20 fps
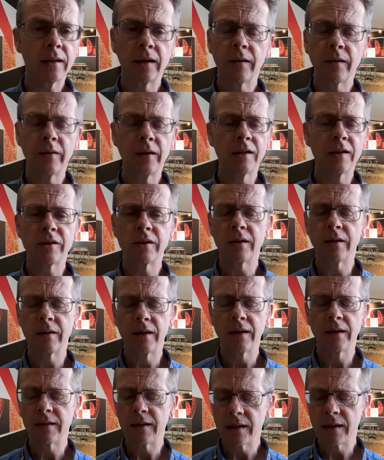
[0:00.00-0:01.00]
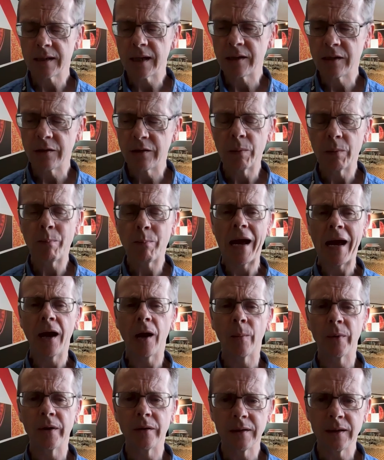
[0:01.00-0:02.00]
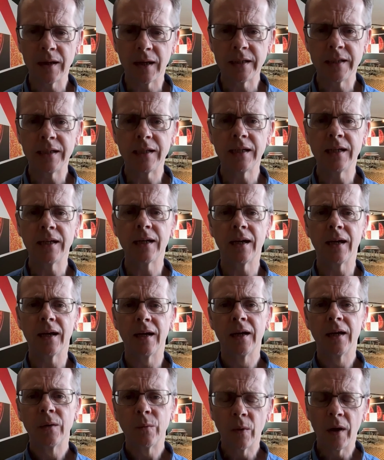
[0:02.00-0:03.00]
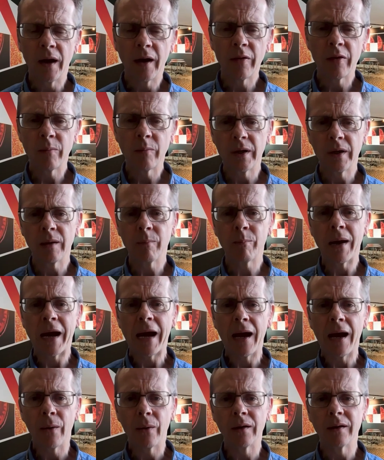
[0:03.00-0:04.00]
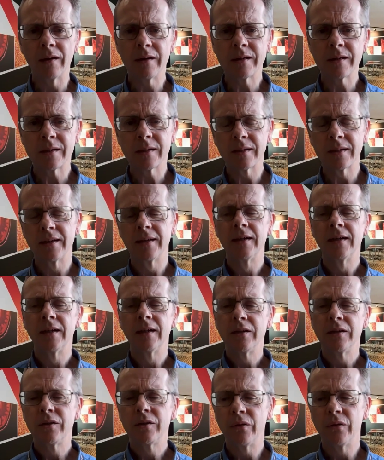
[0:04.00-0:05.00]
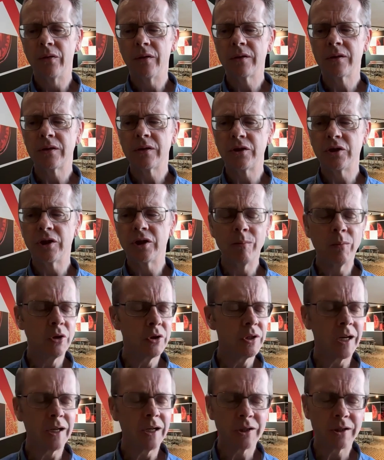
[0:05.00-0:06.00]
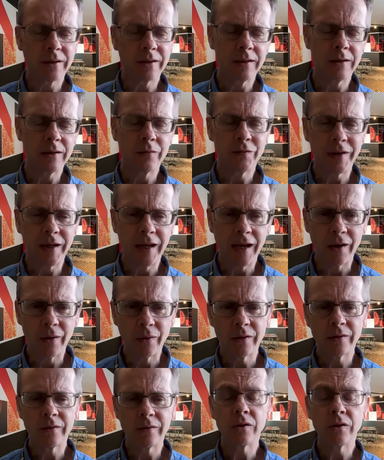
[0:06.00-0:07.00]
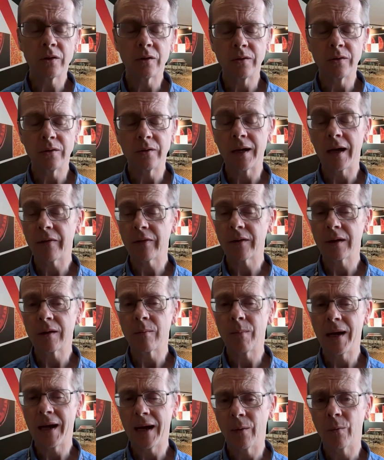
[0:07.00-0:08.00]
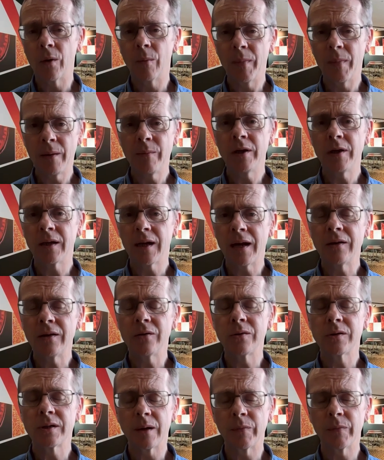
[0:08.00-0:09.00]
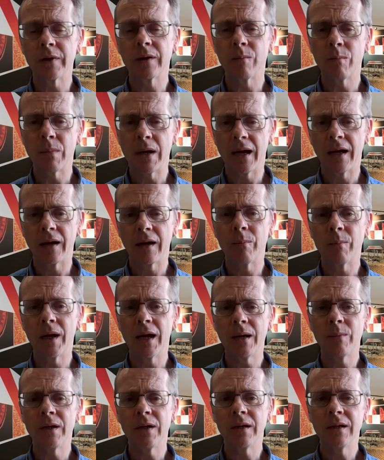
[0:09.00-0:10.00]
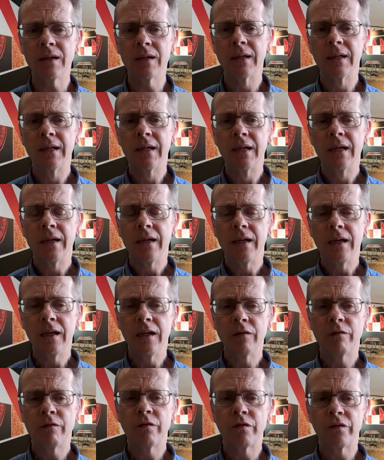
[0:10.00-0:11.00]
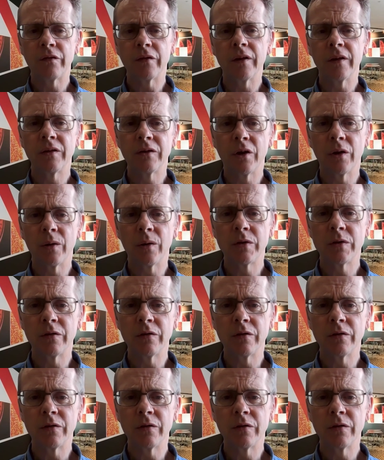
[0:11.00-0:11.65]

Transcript: I think it's a sense of empowerment, the idea, rather than being powerless to this gene mutation that you've inherited and you can do nothing about. Well, maybe you can do something about it. Maybe if, in terms